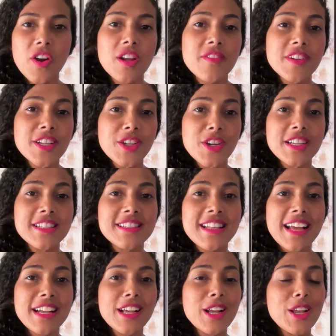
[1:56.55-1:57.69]
or even curtains
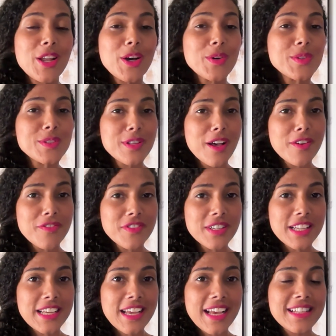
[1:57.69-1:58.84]
that closed
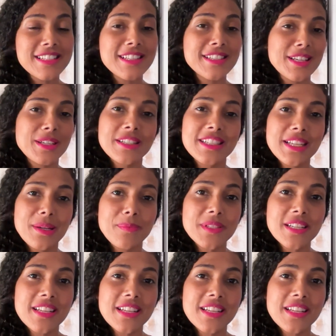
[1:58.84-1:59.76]
softly as the sun dipped,